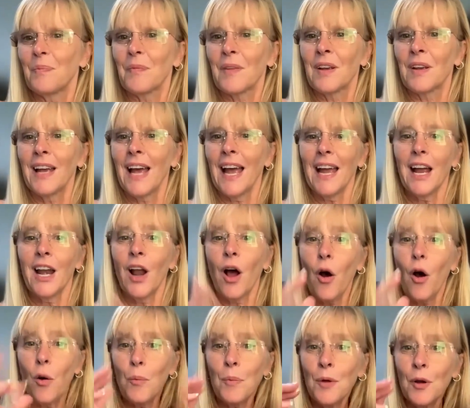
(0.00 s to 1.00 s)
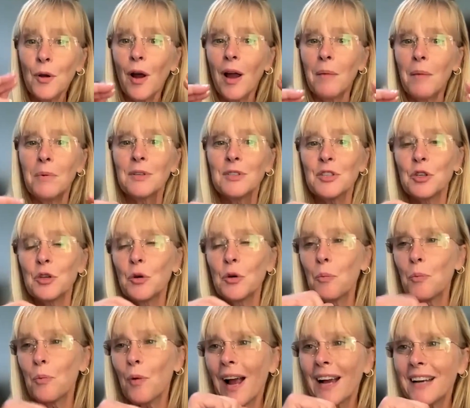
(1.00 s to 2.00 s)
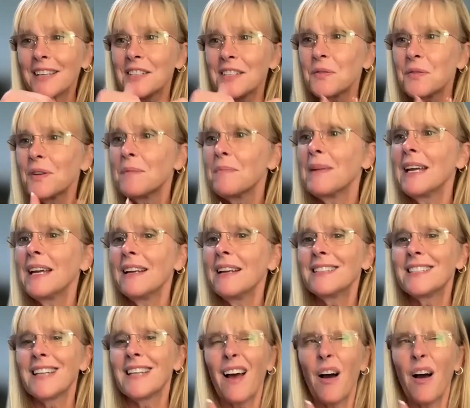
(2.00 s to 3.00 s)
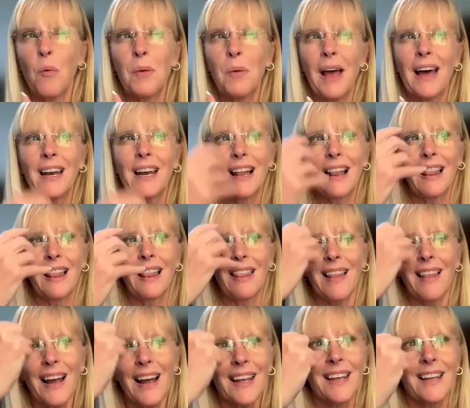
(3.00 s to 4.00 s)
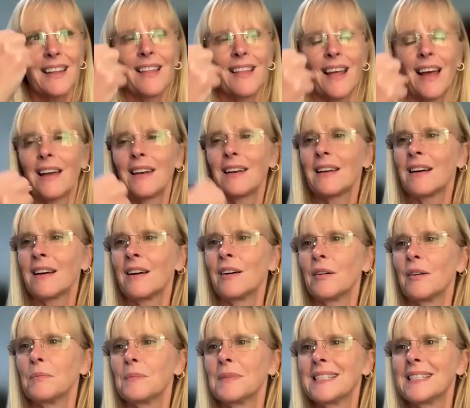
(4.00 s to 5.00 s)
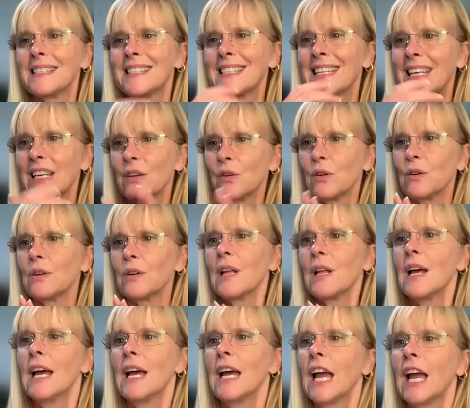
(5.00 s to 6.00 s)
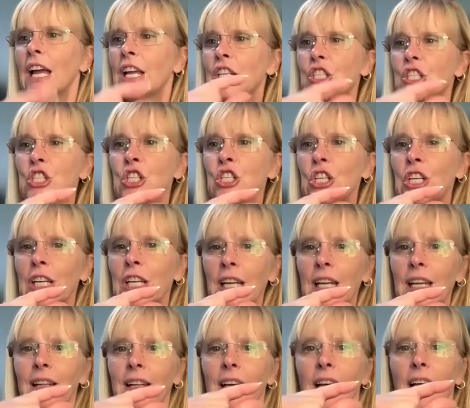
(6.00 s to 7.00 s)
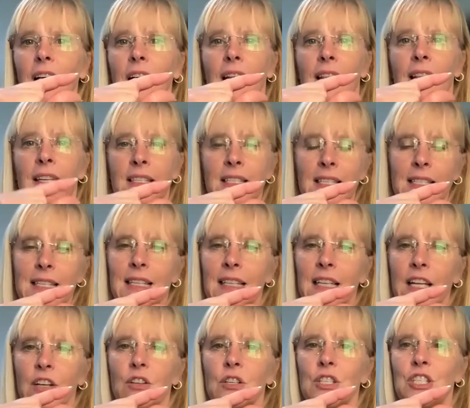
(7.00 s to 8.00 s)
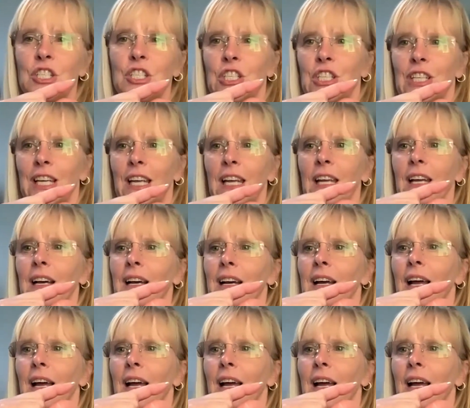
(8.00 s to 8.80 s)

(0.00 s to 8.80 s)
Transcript: Okay, and I hope you're able to practice with me to help kind of lock in that skill. In G, this is the letter G,